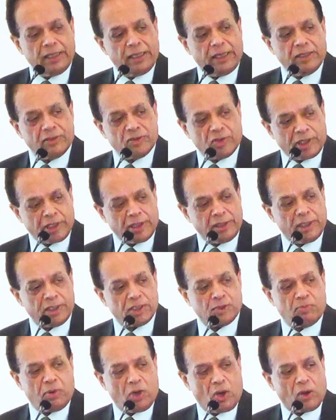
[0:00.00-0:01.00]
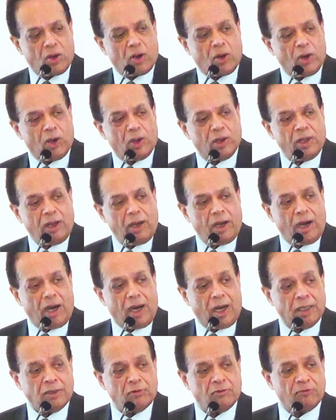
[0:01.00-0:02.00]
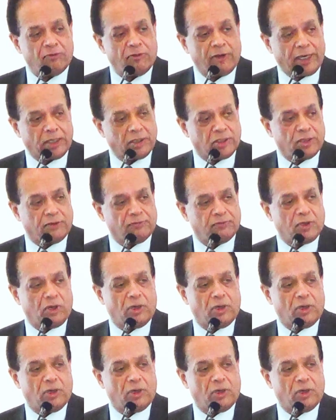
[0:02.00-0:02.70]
He's written this book called Hard Fact of